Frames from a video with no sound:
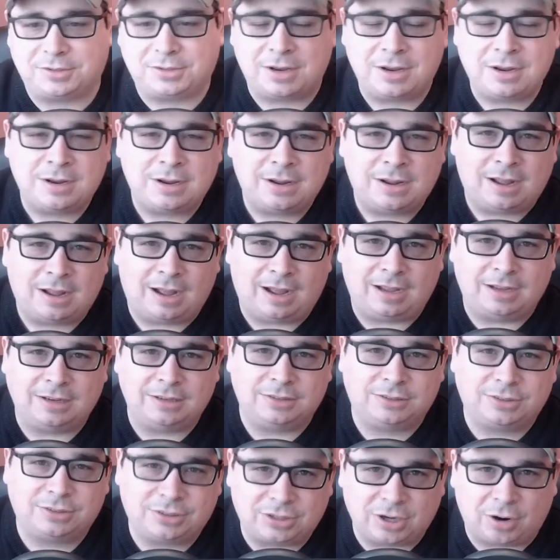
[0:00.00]
as uh,
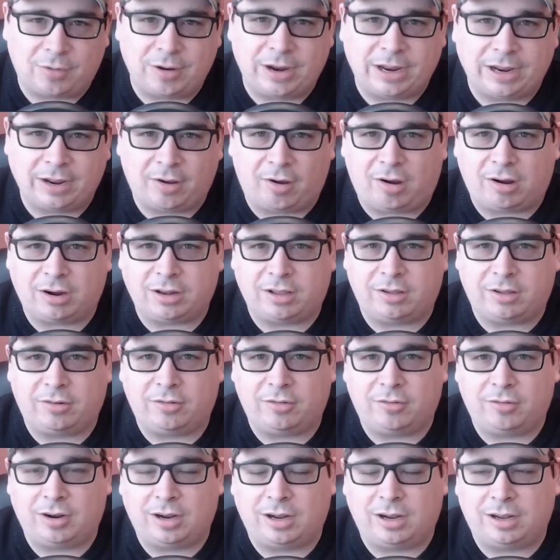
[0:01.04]
showing
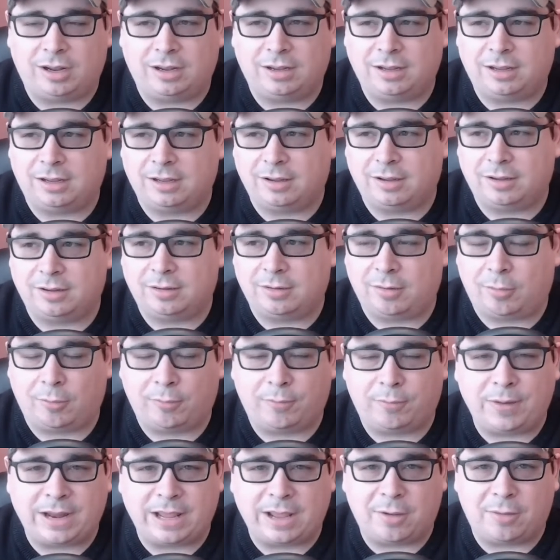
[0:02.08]
audio uh, or
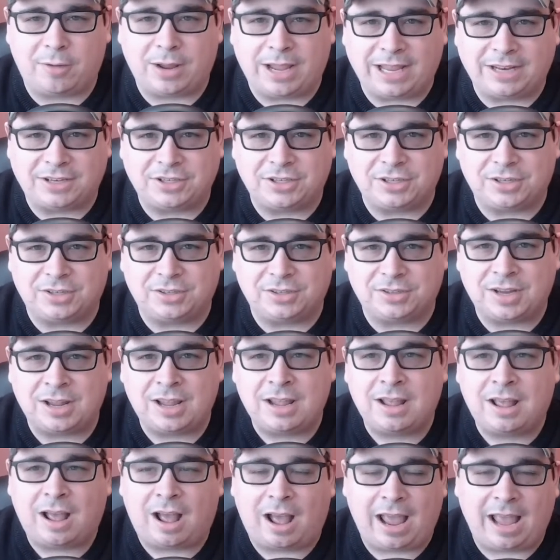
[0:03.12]
video hitches
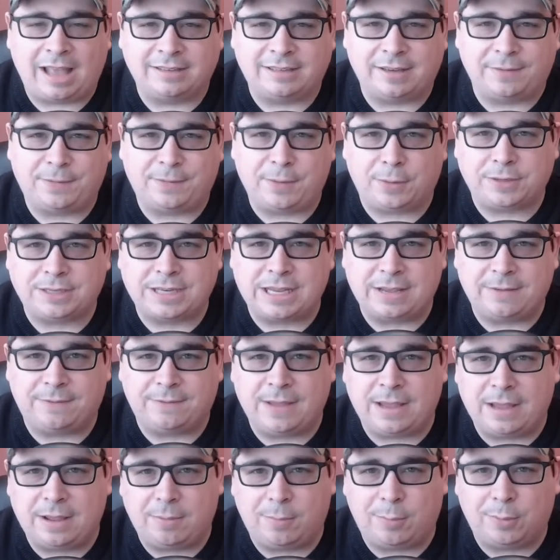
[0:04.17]
uh, as if your
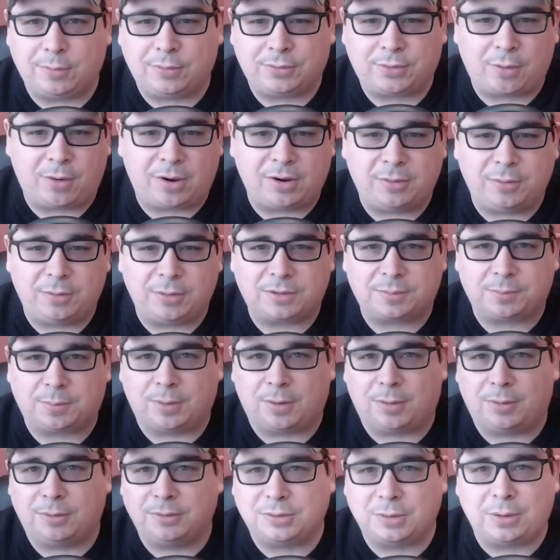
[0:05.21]
TV was going to
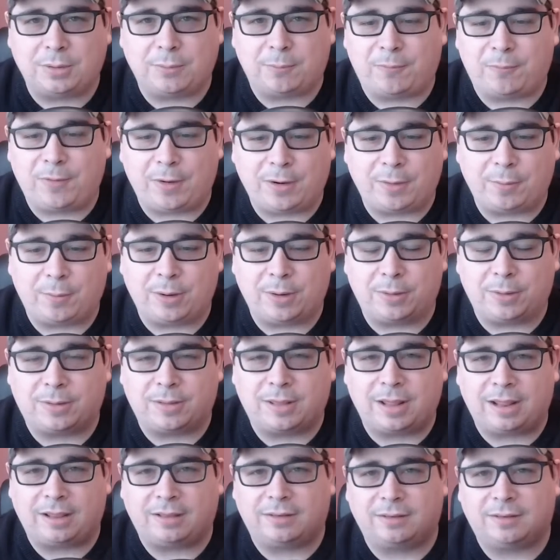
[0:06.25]
explode, doing very weird
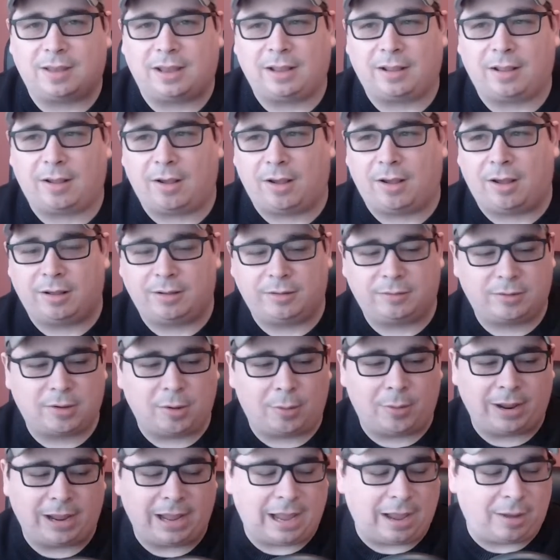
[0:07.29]
things like uh,
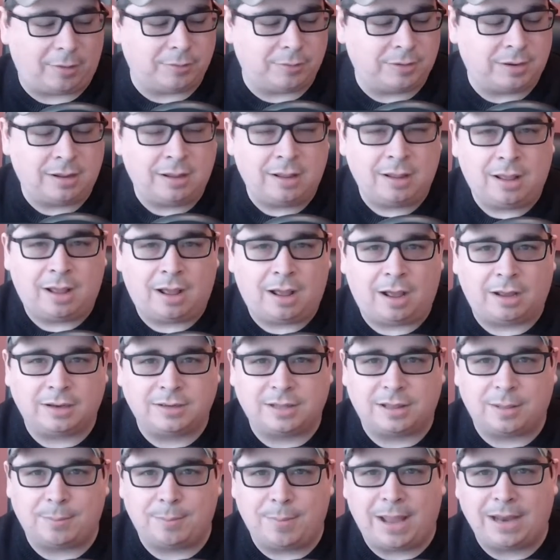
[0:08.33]
going out uh,
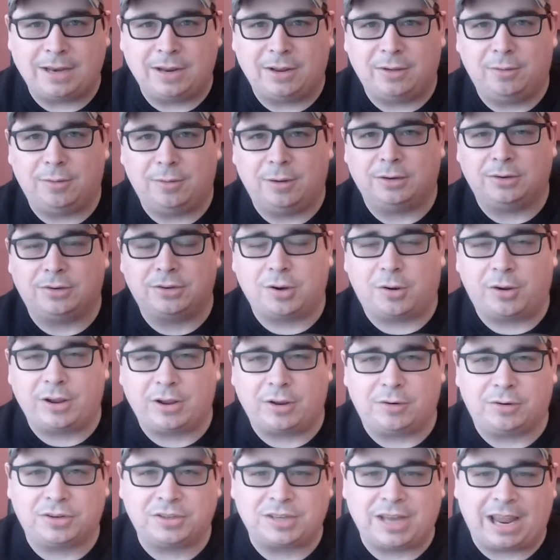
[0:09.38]
to the menu and showing
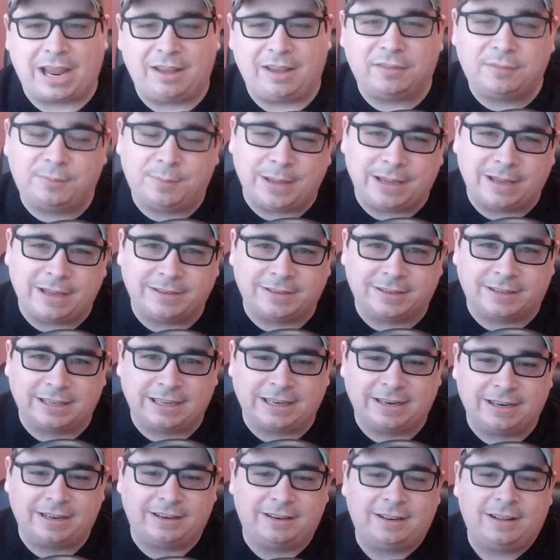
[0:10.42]
your save being
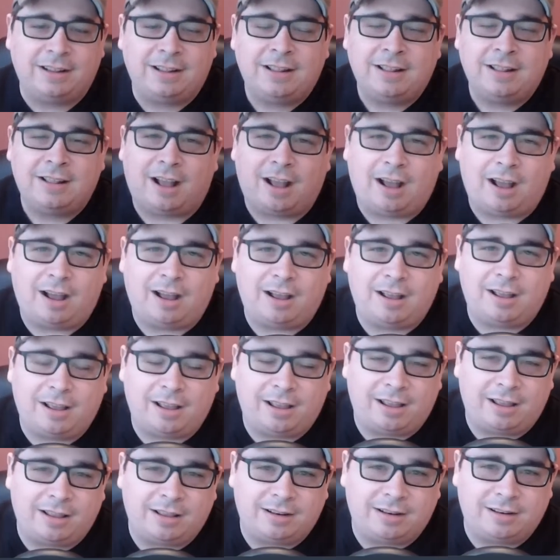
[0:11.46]
deleted,
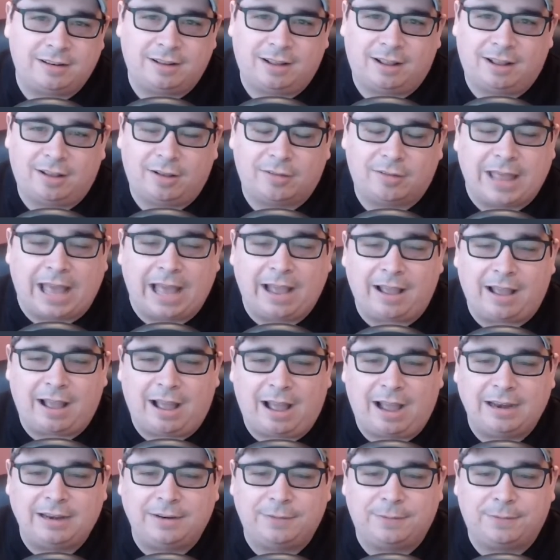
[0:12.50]
and that
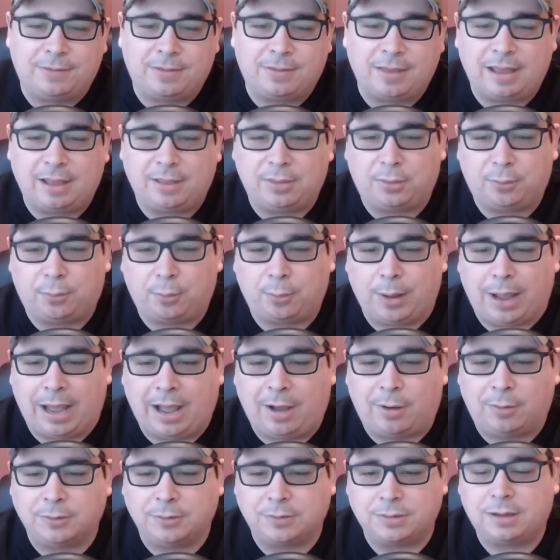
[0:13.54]
kind of thing
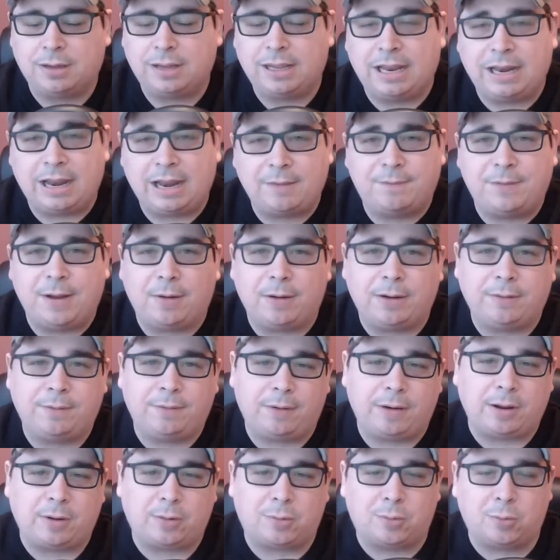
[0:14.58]
throughout in a very,
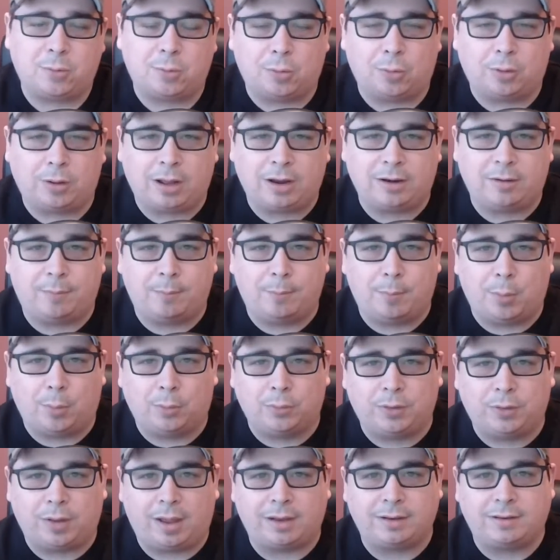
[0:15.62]
very cool kind of
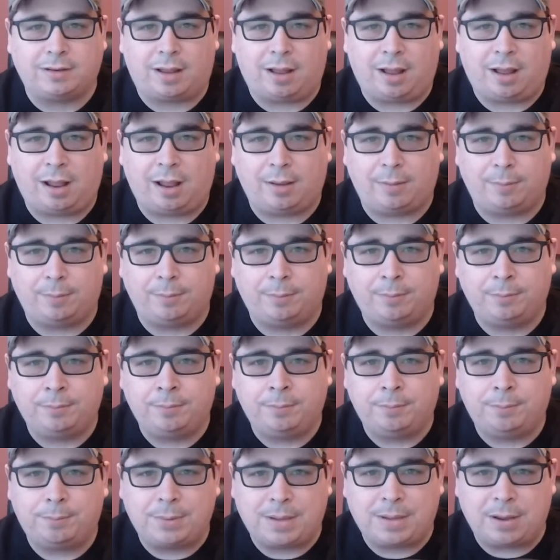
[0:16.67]
multi time
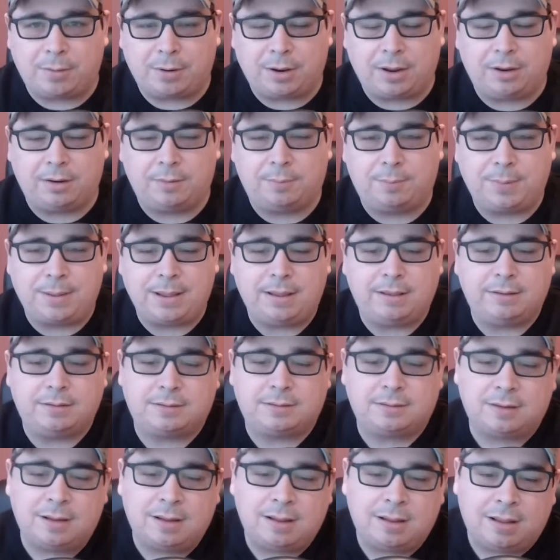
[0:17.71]
period
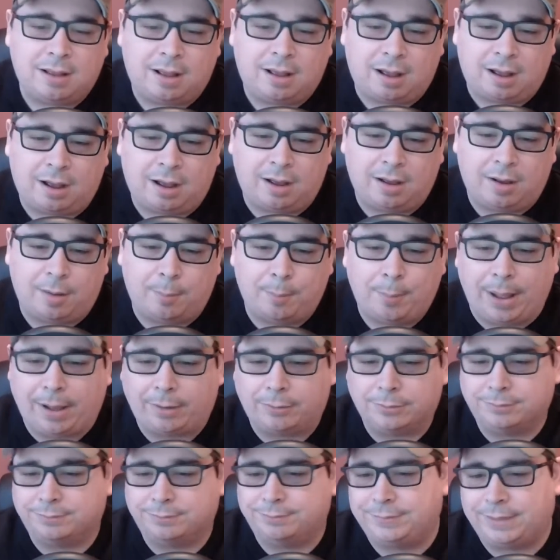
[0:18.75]
piece uh,
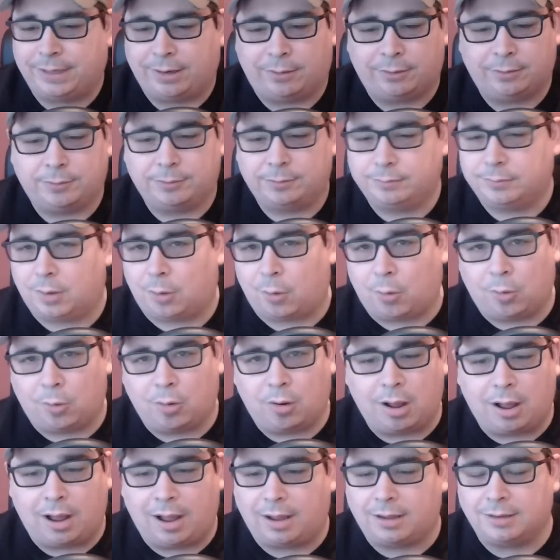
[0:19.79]
about you know
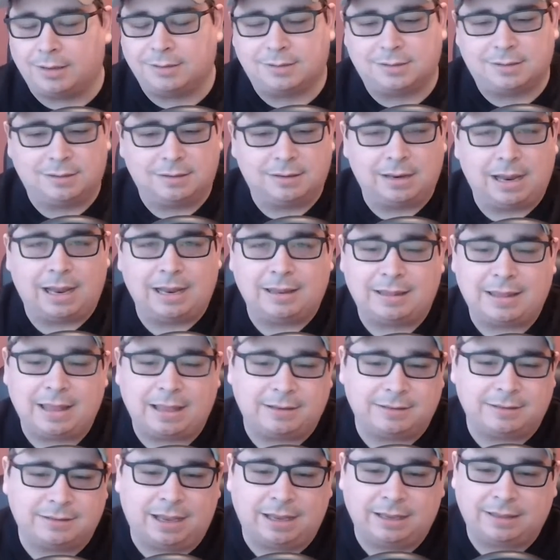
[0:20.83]
old gods and, and
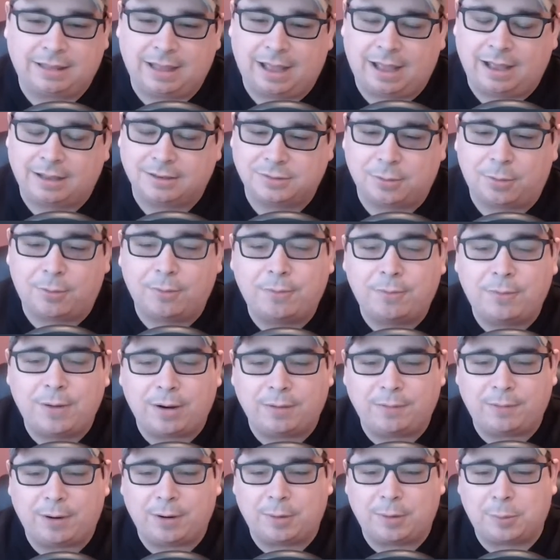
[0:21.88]
things like that. So a
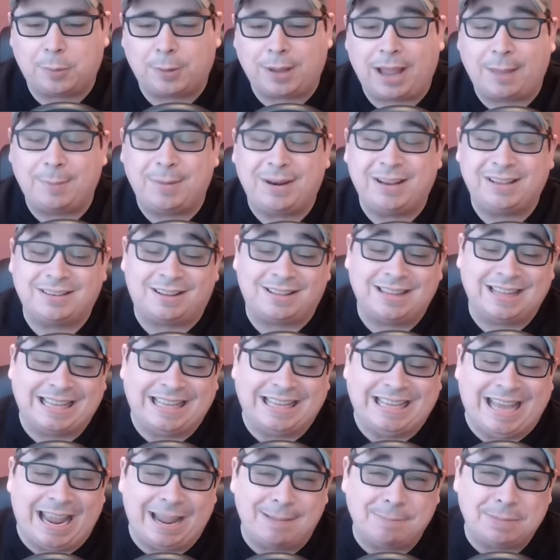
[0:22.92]
very very cool game. It is on the
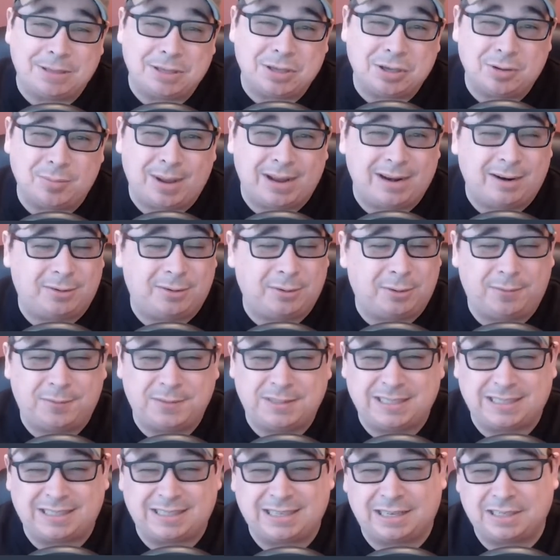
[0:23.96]
GameCube. I don't know if
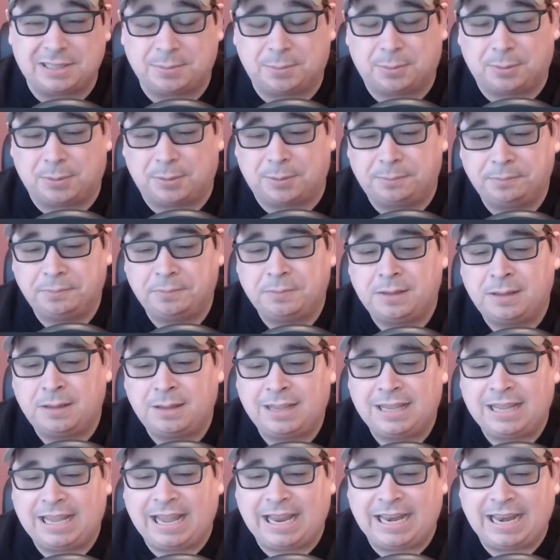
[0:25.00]
it's accessible
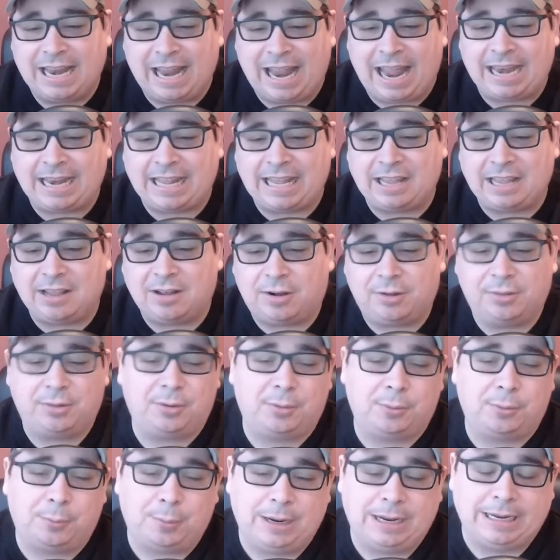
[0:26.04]
in any
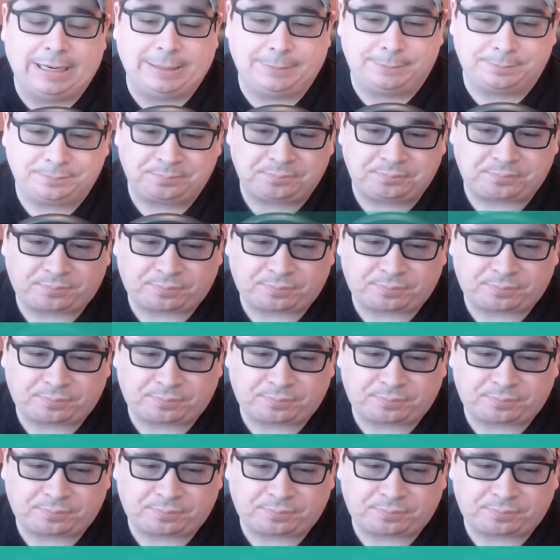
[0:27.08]
other way.